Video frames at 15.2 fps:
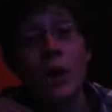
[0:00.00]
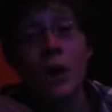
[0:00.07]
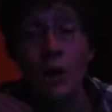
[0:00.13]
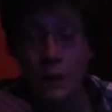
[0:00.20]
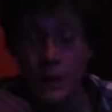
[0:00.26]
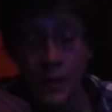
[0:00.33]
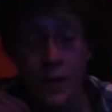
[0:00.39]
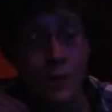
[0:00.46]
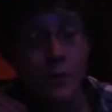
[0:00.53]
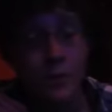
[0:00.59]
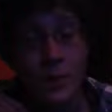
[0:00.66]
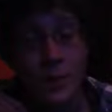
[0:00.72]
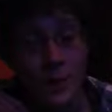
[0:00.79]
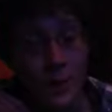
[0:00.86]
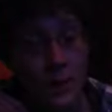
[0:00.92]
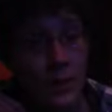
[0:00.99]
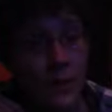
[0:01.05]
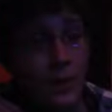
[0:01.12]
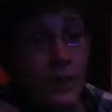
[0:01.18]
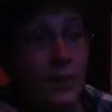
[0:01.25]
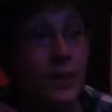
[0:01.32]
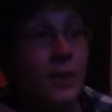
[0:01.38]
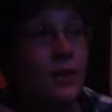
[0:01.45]
All the time, still.
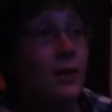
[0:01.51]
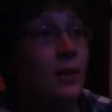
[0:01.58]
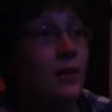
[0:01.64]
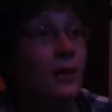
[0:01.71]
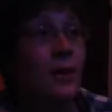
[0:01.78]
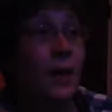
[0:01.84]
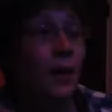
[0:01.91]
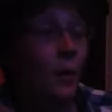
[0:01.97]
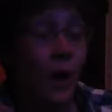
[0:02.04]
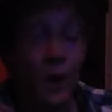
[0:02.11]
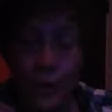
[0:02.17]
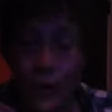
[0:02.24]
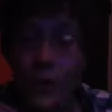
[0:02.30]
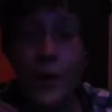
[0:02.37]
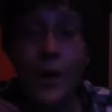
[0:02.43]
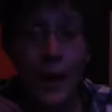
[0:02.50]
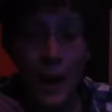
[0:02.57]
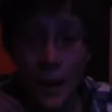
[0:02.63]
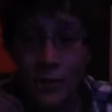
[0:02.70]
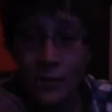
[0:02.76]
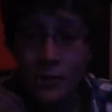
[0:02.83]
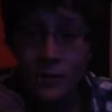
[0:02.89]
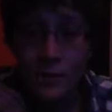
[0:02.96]
I'm hungry right
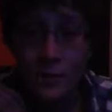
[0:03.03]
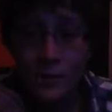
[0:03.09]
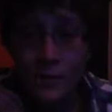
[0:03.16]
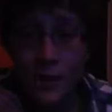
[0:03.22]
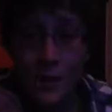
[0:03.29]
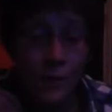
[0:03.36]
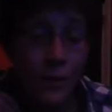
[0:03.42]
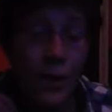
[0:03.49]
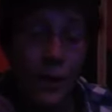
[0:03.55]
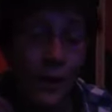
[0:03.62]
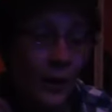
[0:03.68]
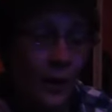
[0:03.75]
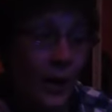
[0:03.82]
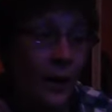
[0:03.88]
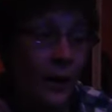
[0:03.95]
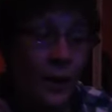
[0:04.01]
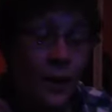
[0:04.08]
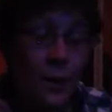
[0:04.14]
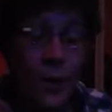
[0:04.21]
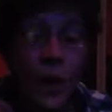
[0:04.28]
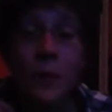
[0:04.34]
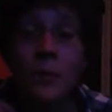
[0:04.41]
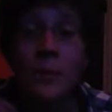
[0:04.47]
now. I'm hungry now, and I'm
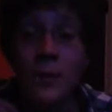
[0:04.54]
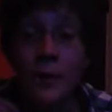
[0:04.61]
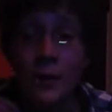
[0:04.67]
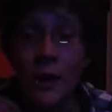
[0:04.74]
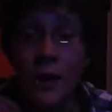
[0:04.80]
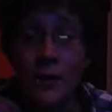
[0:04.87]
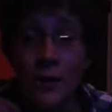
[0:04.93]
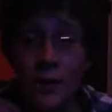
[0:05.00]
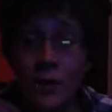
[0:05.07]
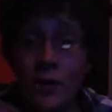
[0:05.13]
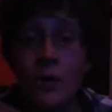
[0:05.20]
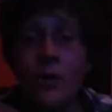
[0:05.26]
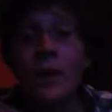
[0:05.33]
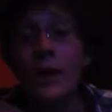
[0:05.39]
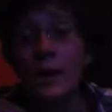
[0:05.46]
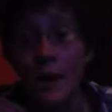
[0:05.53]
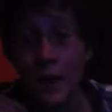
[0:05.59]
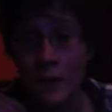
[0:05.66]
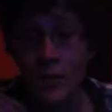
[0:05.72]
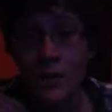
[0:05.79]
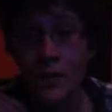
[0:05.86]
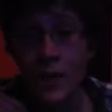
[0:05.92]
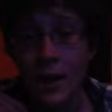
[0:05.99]
probably going to have to go and
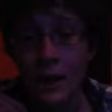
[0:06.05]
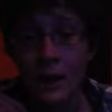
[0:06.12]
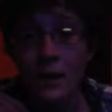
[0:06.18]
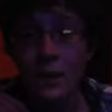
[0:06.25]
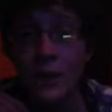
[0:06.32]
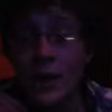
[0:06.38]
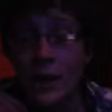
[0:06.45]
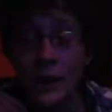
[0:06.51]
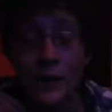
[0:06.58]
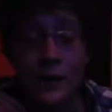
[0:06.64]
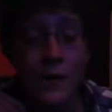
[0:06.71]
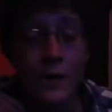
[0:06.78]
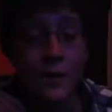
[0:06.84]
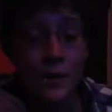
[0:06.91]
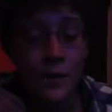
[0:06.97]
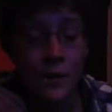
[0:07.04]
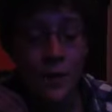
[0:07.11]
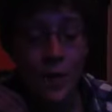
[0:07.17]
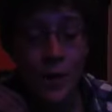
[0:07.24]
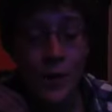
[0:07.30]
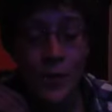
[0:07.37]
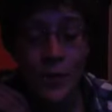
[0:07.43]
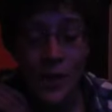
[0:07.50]
have a snack immediately.
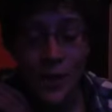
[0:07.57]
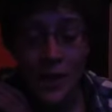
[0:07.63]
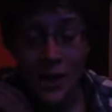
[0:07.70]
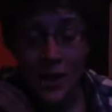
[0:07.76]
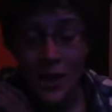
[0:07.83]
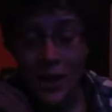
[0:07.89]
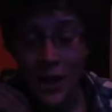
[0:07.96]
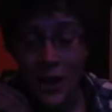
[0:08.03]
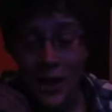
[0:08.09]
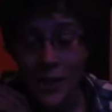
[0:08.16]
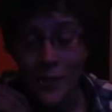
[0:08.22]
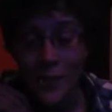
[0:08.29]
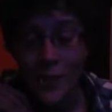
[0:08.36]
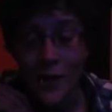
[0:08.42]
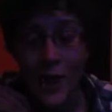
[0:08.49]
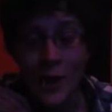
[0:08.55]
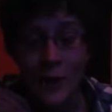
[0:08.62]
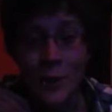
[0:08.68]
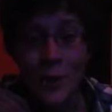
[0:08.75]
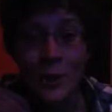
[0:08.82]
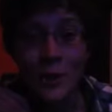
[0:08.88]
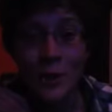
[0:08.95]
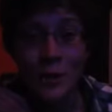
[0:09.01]
So, um, that is
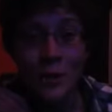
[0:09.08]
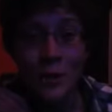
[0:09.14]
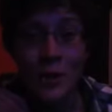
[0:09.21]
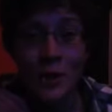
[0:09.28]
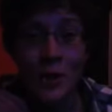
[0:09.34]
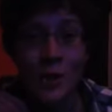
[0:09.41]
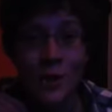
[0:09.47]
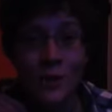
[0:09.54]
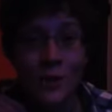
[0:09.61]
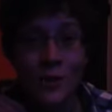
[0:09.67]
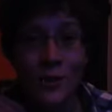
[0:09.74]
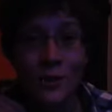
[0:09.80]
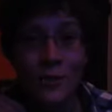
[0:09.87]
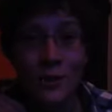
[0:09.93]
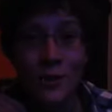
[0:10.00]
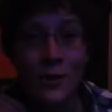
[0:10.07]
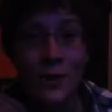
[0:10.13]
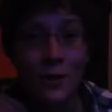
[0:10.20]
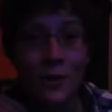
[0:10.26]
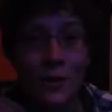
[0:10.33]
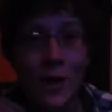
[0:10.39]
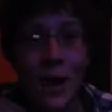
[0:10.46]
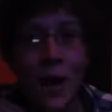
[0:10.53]
also a big change because I
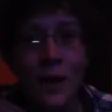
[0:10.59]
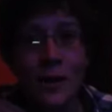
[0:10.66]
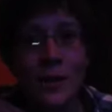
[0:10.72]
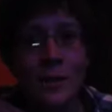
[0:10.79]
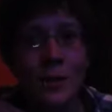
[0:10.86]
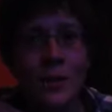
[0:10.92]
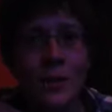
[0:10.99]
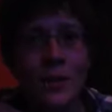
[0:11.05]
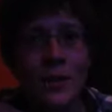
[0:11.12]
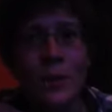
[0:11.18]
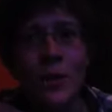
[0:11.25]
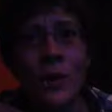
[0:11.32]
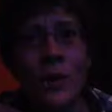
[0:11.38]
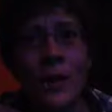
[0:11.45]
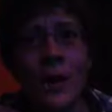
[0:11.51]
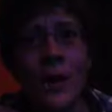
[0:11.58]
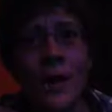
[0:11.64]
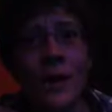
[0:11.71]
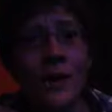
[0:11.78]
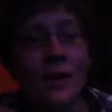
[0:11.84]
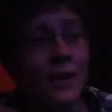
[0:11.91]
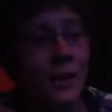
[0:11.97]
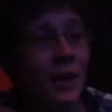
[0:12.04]
was not typically someone that ate
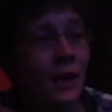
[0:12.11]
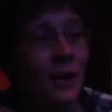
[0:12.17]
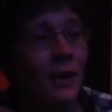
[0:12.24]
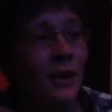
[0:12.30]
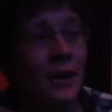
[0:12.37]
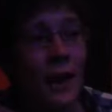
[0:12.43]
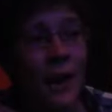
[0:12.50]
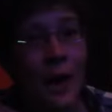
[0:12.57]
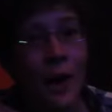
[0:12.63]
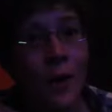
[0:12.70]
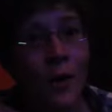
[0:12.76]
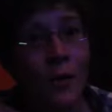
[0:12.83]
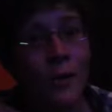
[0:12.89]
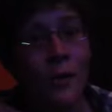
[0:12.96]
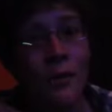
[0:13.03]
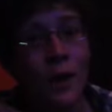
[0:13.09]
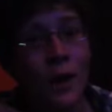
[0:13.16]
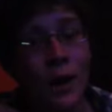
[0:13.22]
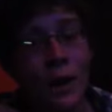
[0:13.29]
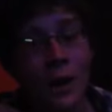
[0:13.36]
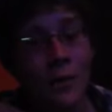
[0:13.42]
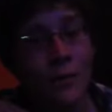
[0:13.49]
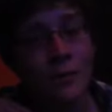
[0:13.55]
a ton, and now
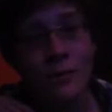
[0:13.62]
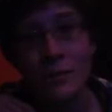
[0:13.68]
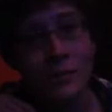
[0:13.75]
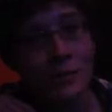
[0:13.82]
um,